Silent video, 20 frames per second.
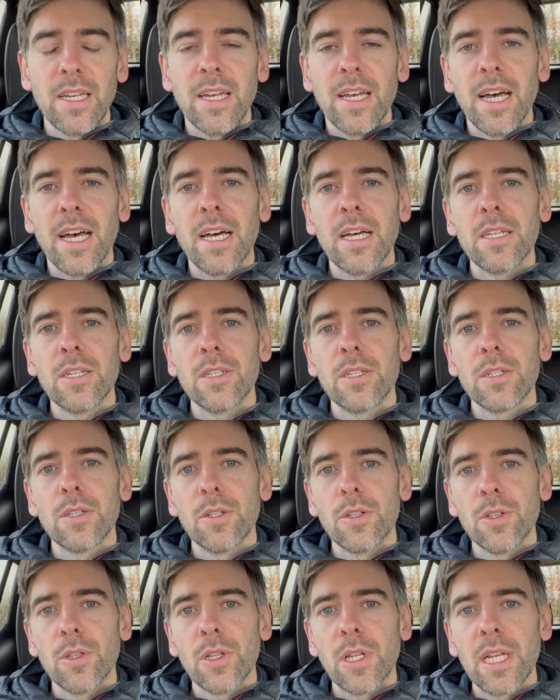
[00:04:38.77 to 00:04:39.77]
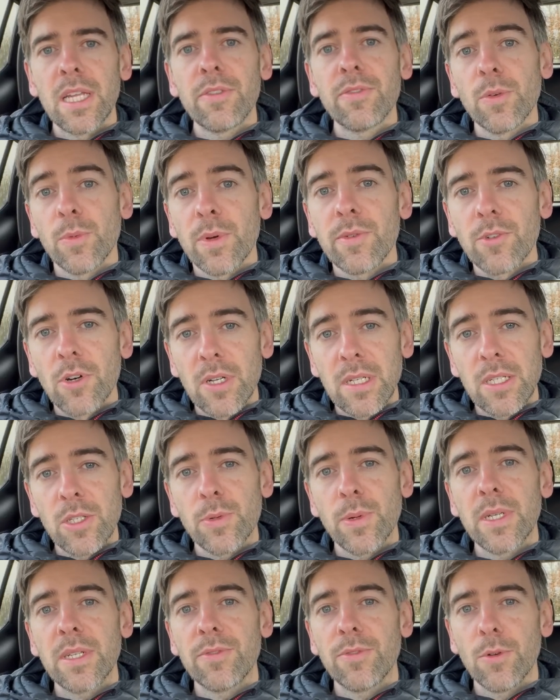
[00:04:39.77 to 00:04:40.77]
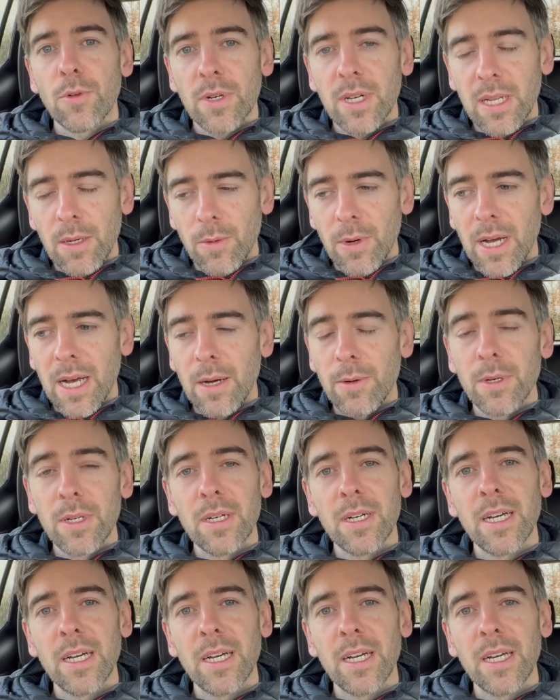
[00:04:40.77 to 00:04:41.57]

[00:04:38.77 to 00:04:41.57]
and the Leaf that we've got is a 24 kilowatt hour,